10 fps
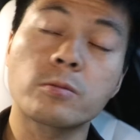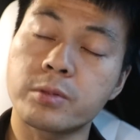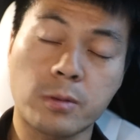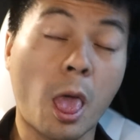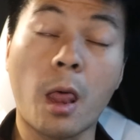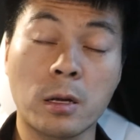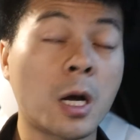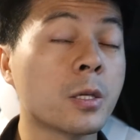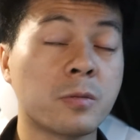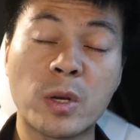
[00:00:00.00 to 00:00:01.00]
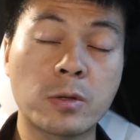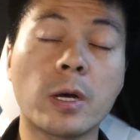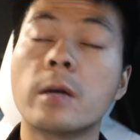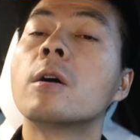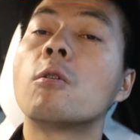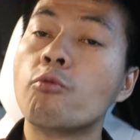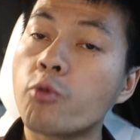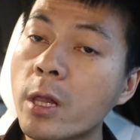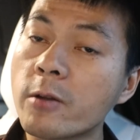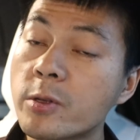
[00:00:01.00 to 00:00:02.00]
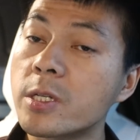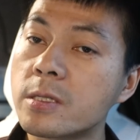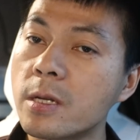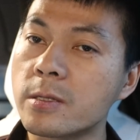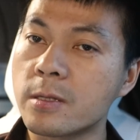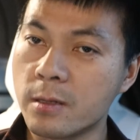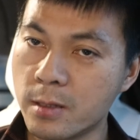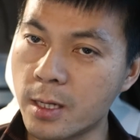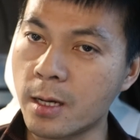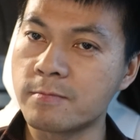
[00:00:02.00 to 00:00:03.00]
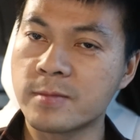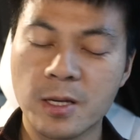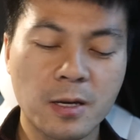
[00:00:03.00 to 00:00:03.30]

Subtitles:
I can't speak today. Rolling resistance, yeah.